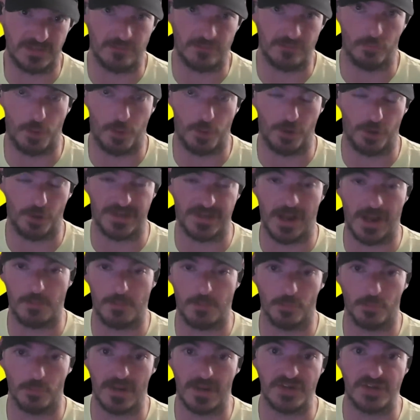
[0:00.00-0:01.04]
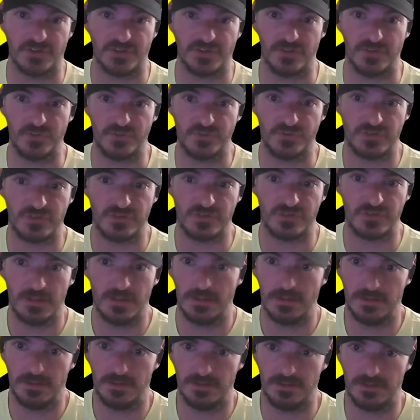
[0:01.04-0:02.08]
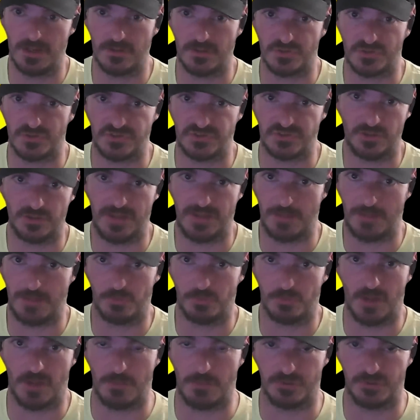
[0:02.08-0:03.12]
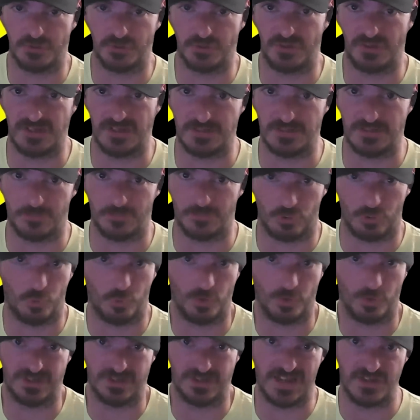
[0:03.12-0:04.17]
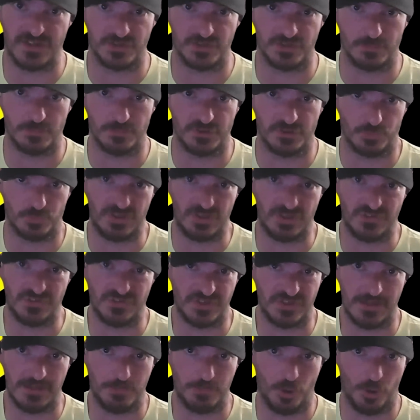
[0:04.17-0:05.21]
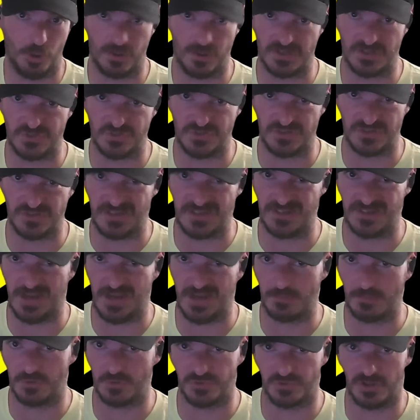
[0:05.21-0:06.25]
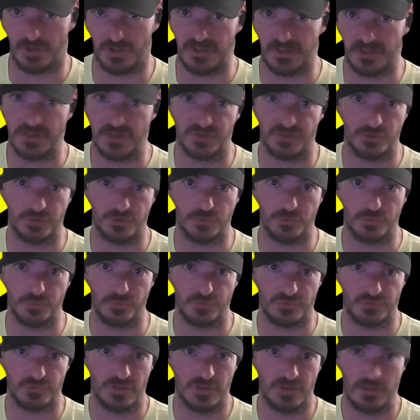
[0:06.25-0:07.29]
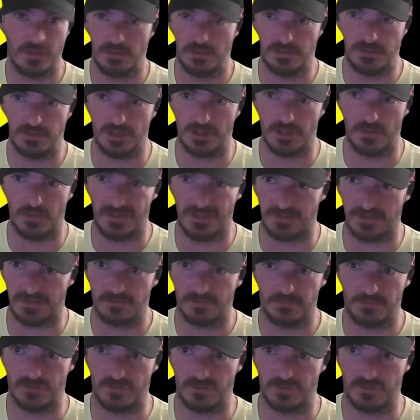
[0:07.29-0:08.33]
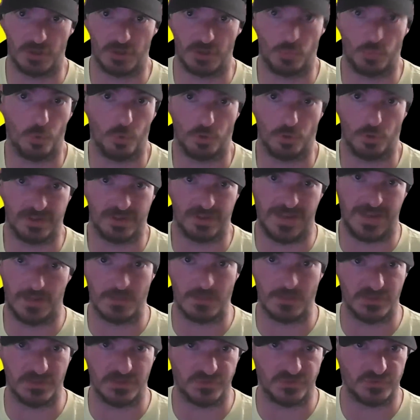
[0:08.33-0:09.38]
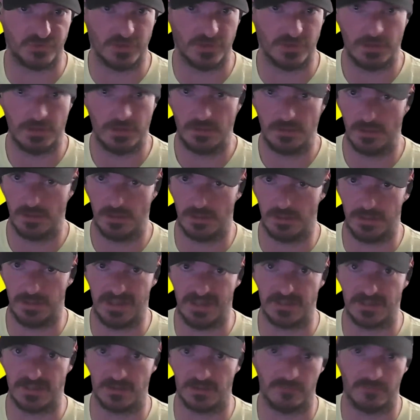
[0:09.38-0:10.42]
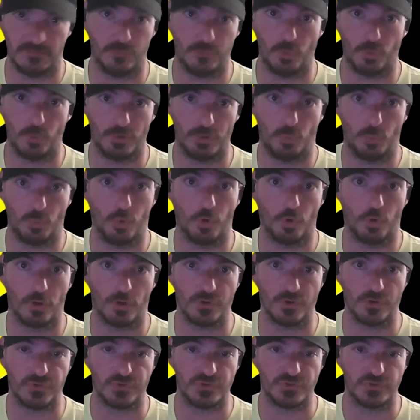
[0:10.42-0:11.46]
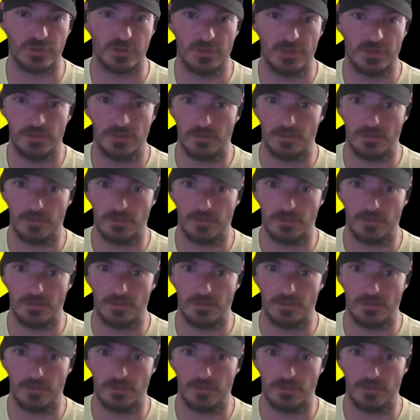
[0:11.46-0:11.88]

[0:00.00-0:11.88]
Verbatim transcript: state level party operations. You know, there's still ample opportunity for coordination between state parties, state chapters on issues, you know, like the drug war, cannabis, mm-hmm. uh, ending the foreign wars,